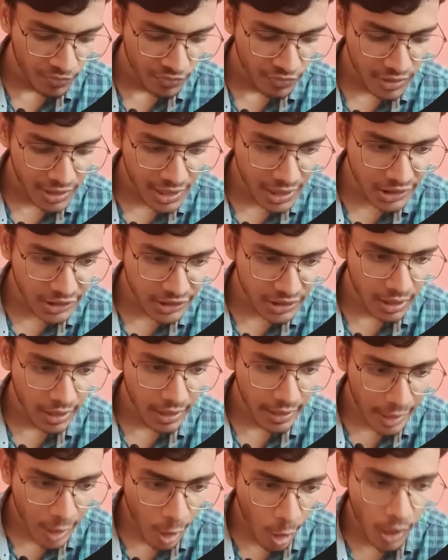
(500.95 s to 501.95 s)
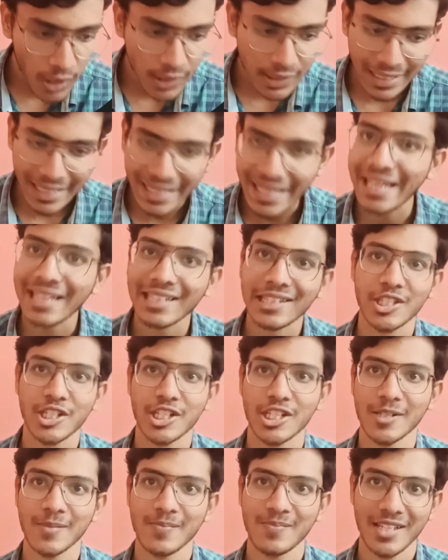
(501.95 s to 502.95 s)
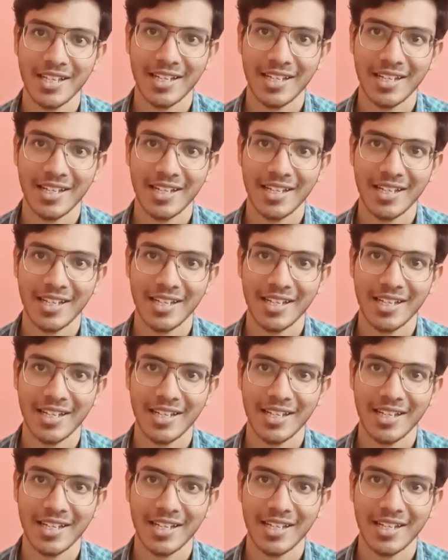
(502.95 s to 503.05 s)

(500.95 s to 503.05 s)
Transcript: this .h.